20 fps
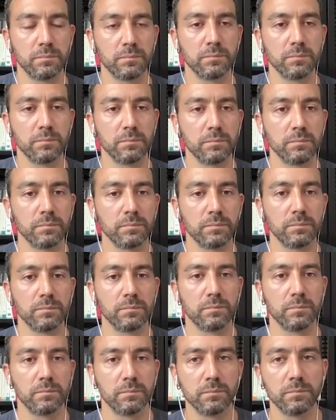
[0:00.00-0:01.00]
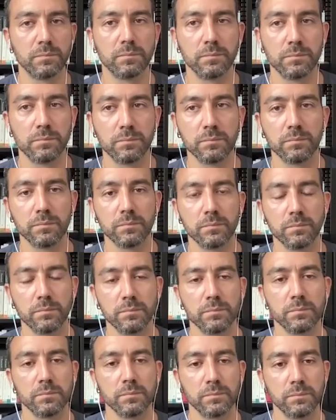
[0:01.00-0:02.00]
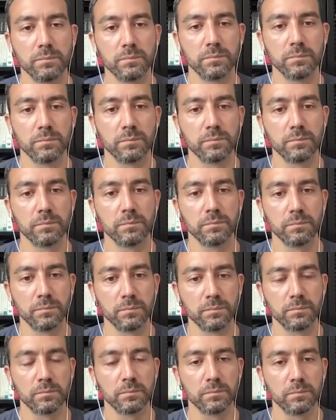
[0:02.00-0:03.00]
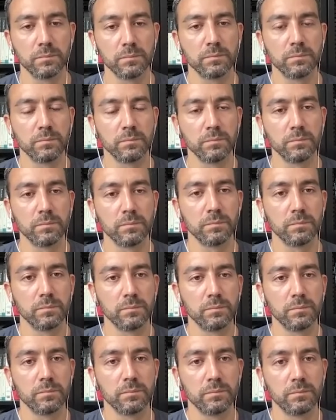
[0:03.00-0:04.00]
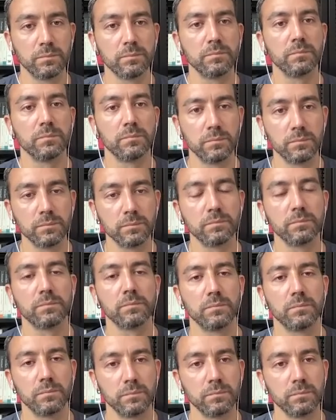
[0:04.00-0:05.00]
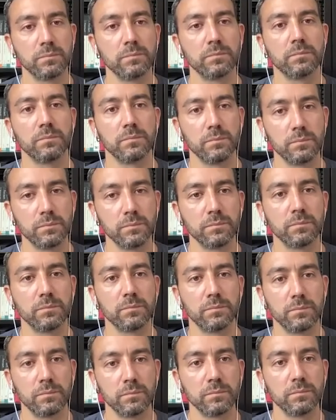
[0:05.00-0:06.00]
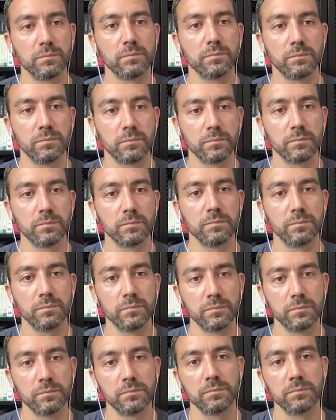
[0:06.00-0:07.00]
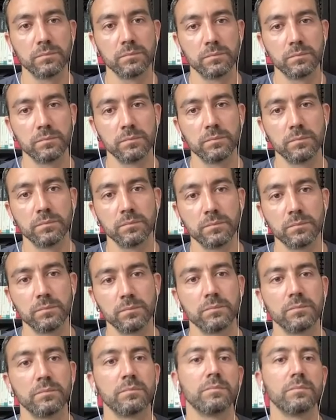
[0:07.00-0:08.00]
The person shown says nothing.